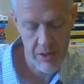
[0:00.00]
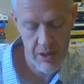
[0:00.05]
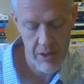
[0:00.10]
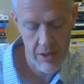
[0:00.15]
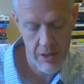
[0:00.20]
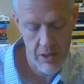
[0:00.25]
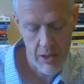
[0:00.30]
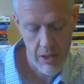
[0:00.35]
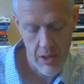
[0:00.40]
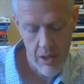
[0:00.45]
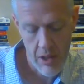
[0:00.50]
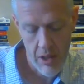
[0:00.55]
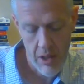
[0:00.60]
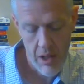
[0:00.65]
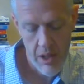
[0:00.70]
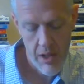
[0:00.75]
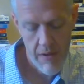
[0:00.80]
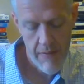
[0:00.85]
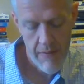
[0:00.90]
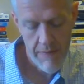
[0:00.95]
three.
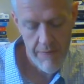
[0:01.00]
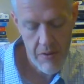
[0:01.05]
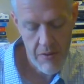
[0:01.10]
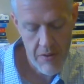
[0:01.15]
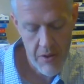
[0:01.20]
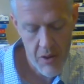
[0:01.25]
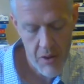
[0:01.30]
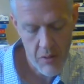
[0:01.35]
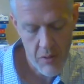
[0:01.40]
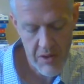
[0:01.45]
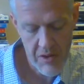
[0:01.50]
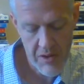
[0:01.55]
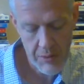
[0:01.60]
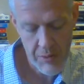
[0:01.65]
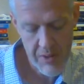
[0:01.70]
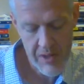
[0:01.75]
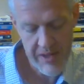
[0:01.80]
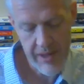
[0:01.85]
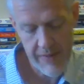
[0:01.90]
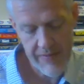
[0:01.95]
Footnote
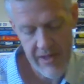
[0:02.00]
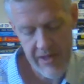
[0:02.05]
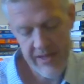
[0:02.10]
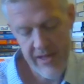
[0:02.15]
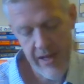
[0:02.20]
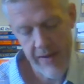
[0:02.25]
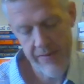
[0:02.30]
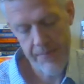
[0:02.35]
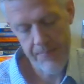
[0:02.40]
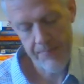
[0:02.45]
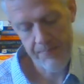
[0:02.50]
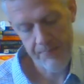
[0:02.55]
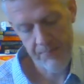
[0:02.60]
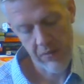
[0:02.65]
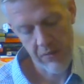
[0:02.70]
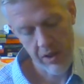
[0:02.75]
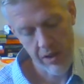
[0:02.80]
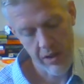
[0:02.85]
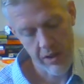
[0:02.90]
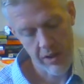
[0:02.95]
three seventy-seven,
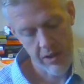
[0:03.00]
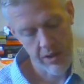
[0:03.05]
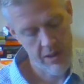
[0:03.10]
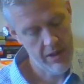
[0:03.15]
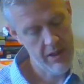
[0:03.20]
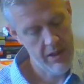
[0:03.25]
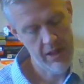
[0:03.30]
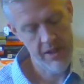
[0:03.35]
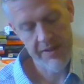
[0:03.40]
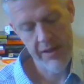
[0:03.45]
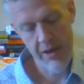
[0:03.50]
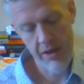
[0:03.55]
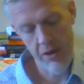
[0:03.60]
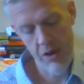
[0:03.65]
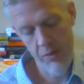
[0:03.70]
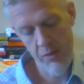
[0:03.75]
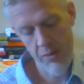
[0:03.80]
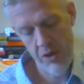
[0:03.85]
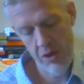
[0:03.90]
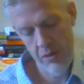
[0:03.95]
that's a
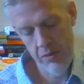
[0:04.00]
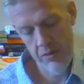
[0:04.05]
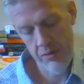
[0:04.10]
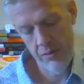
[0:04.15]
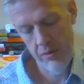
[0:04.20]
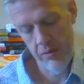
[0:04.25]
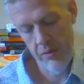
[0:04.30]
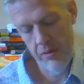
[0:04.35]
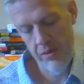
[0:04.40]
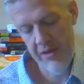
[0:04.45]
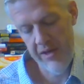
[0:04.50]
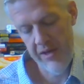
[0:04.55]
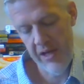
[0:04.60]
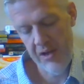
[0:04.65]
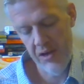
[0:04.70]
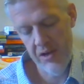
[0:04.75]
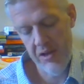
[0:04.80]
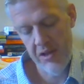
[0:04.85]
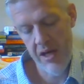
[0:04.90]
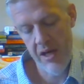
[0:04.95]
homo,
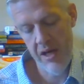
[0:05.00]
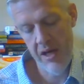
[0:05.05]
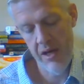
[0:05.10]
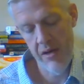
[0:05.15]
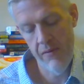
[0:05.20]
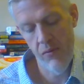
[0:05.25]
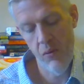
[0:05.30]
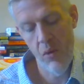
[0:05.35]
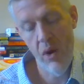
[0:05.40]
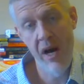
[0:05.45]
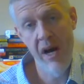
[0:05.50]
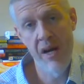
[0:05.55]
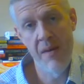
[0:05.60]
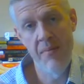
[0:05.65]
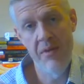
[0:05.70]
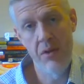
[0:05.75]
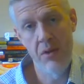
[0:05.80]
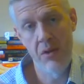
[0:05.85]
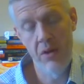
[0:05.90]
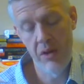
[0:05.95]
section ten of Why
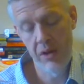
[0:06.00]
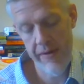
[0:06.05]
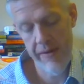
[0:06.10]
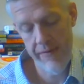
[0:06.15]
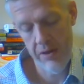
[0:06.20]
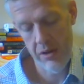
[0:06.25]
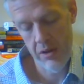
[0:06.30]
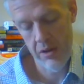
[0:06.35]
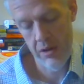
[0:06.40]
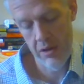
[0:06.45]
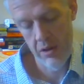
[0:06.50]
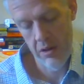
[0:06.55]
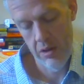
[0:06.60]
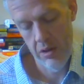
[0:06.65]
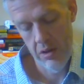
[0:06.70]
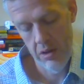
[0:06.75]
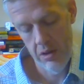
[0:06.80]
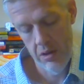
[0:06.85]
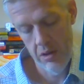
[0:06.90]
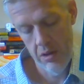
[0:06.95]
I'm So Clever,
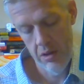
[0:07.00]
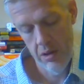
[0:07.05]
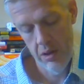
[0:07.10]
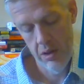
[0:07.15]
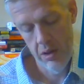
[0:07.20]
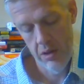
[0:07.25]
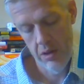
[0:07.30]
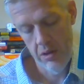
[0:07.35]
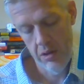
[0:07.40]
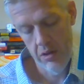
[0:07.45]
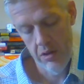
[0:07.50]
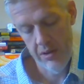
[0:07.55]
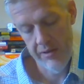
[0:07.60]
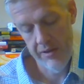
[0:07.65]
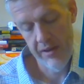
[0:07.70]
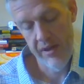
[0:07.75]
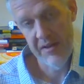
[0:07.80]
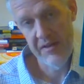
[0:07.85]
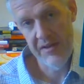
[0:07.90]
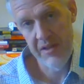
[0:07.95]

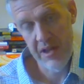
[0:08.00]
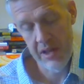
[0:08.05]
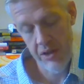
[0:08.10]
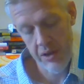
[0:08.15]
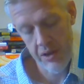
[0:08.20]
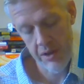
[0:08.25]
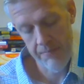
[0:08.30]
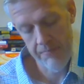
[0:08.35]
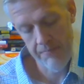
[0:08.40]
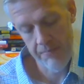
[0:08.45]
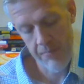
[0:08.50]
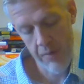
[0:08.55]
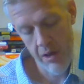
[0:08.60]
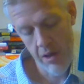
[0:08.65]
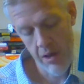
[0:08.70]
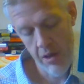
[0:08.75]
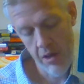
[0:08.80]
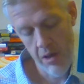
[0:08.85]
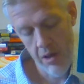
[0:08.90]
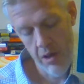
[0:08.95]
so that's Nietzsche.
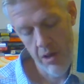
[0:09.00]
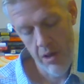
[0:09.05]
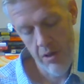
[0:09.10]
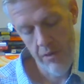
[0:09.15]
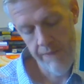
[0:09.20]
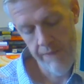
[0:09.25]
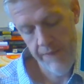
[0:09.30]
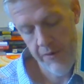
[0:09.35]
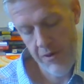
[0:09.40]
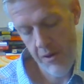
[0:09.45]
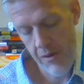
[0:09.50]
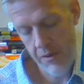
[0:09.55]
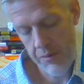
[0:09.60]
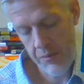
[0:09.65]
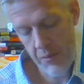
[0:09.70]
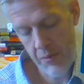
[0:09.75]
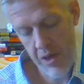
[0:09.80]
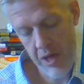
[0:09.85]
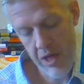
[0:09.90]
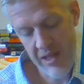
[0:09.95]
Footnote
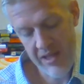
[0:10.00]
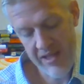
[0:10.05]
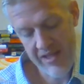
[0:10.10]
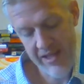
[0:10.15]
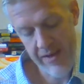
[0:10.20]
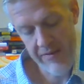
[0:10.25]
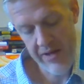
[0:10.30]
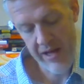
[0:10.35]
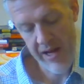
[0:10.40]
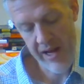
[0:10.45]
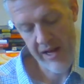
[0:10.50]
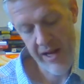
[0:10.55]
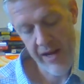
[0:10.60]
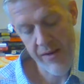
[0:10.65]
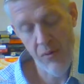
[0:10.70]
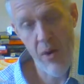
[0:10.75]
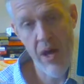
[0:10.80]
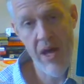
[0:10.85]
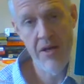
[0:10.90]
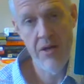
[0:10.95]
three seventy-eight I
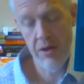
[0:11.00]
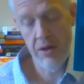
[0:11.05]
read